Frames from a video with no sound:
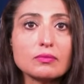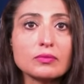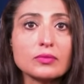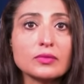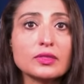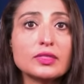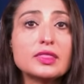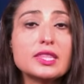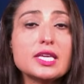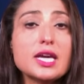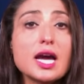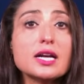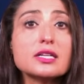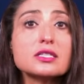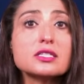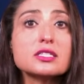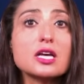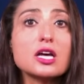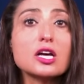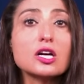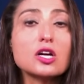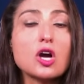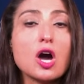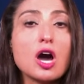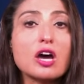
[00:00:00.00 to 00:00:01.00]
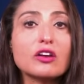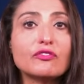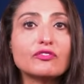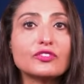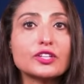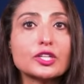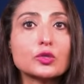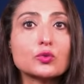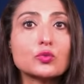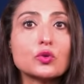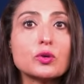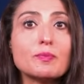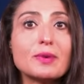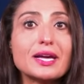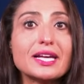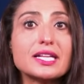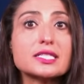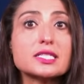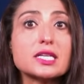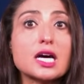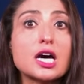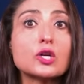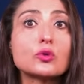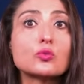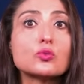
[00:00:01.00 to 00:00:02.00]
the Artsakh conflict remains
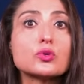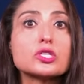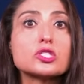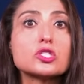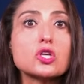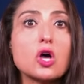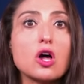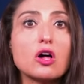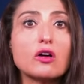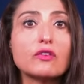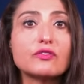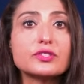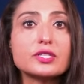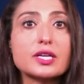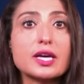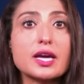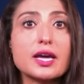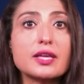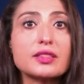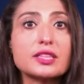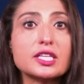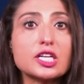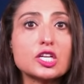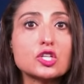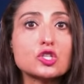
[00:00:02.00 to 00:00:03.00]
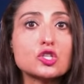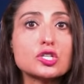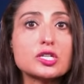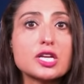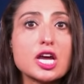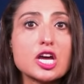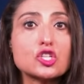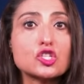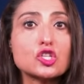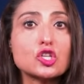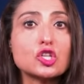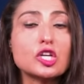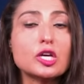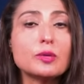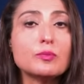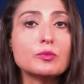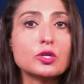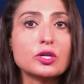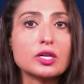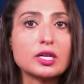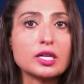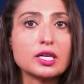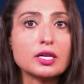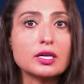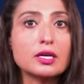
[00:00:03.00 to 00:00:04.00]
unresolved, and the international
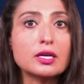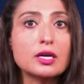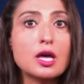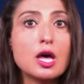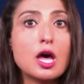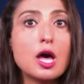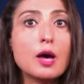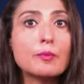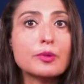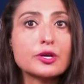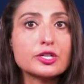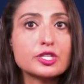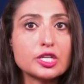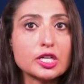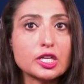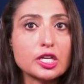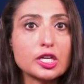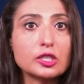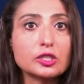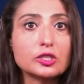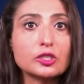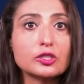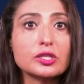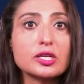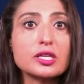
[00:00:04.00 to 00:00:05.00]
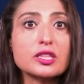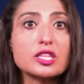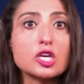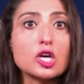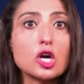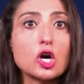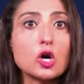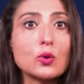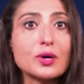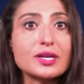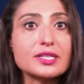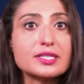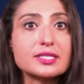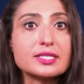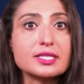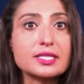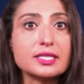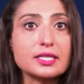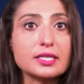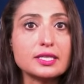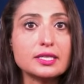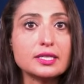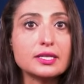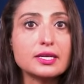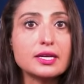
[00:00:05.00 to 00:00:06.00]
community, particularly the
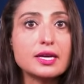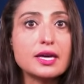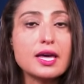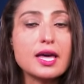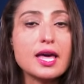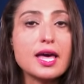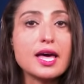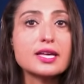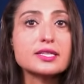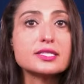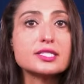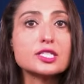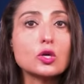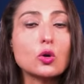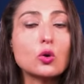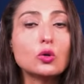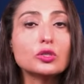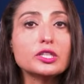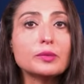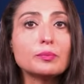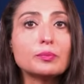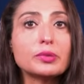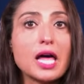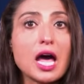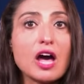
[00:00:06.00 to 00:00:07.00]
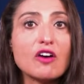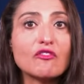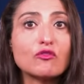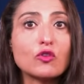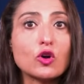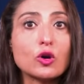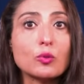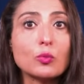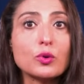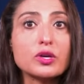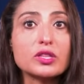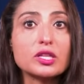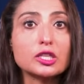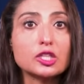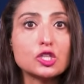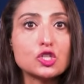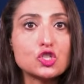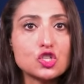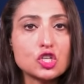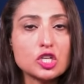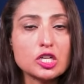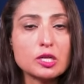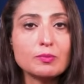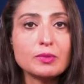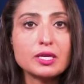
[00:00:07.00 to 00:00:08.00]
OSCE, as the only platform with a
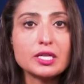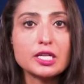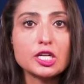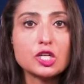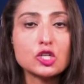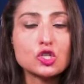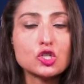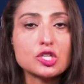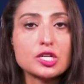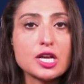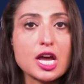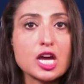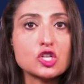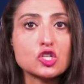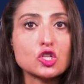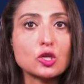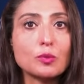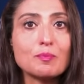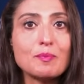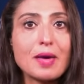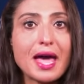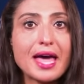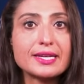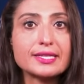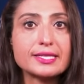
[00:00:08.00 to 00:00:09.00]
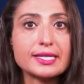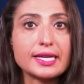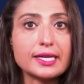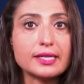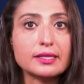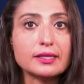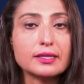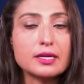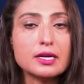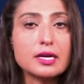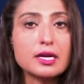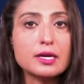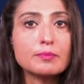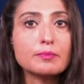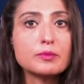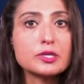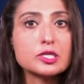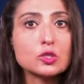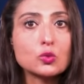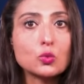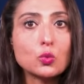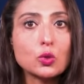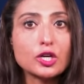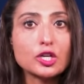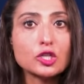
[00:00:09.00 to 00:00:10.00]
legitimate international mandate, must
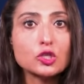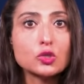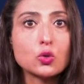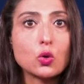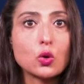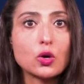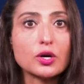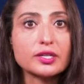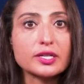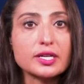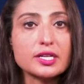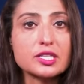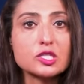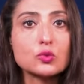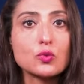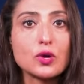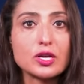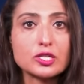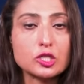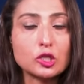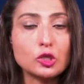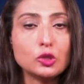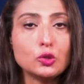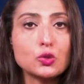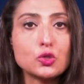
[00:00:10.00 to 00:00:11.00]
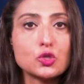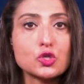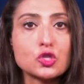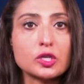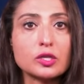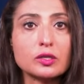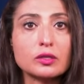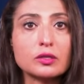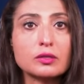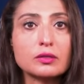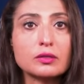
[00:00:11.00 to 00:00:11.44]
work toward its resolution.